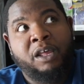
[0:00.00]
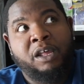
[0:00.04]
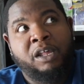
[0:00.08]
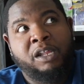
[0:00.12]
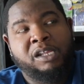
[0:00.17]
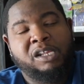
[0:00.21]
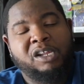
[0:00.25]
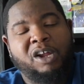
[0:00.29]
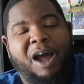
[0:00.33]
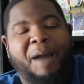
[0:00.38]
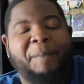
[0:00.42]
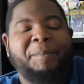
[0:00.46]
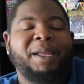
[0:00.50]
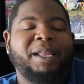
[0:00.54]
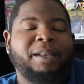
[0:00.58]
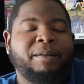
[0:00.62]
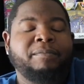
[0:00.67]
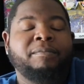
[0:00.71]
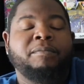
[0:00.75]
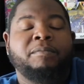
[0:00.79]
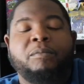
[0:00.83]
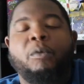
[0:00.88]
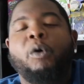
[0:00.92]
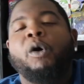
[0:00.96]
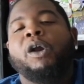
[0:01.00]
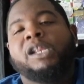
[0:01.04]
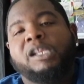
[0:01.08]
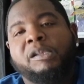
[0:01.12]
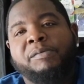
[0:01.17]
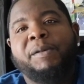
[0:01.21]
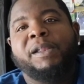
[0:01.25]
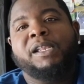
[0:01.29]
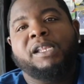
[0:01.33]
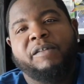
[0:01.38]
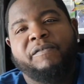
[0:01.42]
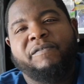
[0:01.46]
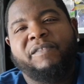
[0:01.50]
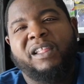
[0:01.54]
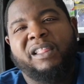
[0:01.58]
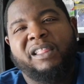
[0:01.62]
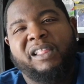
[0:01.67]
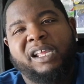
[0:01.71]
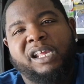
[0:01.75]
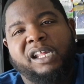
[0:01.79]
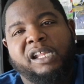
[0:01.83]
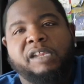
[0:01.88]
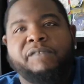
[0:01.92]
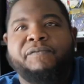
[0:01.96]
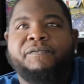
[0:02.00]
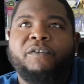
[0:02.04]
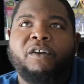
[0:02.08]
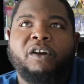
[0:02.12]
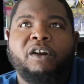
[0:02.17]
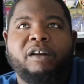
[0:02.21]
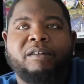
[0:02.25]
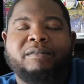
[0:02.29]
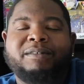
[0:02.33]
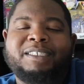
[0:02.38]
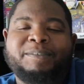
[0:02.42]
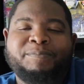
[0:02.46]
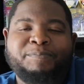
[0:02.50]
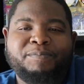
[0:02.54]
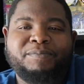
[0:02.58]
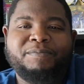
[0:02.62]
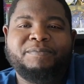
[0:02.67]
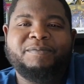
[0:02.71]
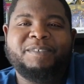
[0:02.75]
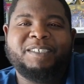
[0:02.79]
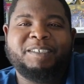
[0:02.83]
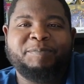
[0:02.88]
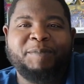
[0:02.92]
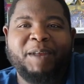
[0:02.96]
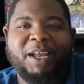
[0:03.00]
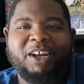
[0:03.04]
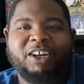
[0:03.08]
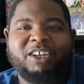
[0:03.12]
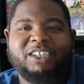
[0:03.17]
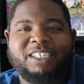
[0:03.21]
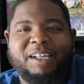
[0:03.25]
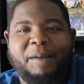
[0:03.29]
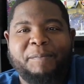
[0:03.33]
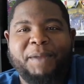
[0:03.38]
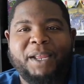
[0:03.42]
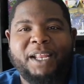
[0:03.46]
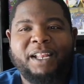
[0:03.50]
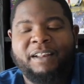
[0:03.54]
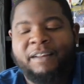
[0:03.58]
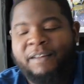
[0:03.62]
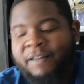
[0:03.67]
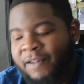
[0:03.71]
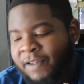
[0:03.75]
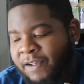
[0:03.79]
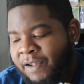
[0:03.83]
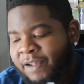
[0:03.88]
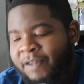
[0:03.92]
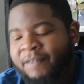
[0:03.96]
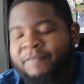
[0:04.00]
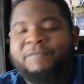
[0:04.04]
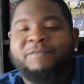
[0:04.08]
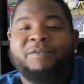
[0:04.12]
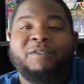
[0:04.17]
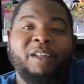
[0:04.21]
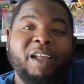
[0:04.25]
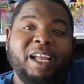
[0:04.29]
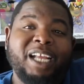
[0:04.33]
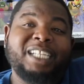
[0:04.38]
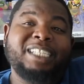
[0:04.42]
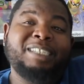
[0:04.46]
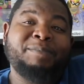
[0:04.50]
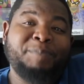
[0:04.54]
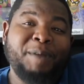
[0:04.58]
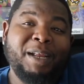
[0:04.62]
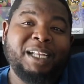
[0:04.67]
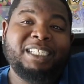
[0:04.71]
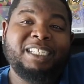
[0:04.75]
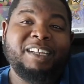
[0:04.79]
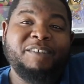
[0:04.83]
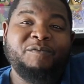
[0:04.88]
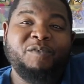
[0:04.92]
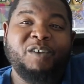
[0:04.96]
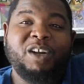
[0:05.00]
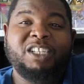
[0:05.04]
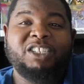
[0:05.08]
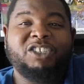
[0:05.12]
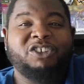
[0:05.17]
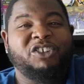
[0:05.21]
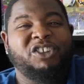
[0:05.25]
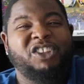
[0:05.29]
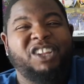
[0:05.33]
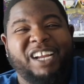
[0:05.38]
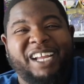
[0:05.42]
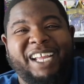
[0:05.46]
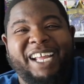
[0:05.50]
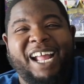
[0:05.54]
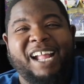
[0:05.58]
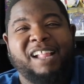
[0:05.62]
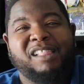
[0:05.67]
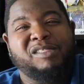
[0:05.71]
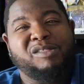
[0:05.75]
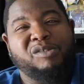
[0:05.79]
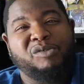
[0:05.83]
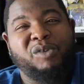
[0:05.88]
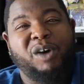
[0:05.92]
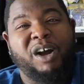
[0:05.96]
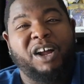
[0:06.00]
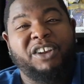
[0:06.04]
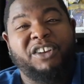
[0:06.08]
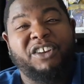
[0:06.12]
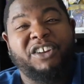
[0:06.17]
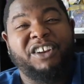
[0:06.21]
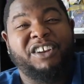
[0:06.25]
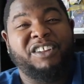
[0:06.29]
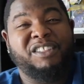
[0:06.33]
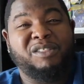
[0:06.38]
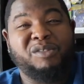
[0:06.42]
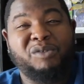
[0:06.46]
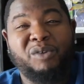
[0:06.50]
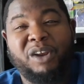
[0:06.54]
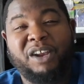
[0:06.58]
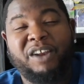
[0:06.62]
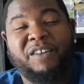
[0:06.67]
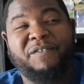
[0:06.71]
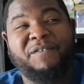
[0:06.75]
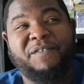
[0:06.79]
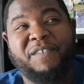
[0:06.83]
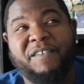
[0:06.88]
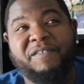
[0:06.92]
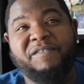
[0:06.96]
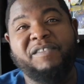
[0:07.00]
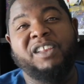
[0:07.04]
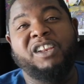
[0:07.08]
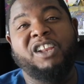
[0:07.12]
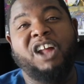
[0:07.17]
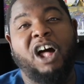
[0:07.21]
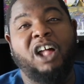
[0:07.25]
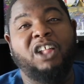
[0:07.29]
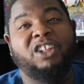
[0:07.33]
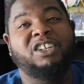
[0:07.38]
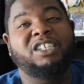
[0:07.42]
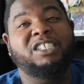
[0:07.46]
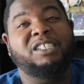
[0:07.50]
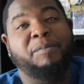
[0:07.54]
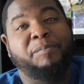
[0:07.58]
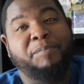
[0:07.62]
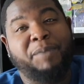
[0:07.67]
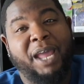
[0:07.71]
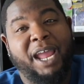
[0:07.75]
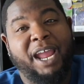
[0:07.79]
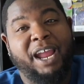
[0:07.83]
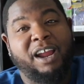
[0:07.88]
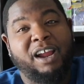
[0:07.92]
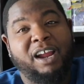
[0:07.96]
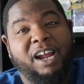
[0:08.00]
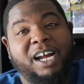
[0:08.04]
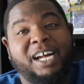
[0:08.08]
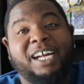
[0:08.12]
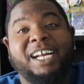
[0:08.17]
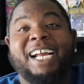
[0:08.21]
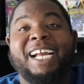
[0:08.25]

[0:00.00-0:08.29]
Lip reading: So, I mean, more expensive than these. For speakers, I mean, the expensive ones, you're looking at $200, $250 a pair.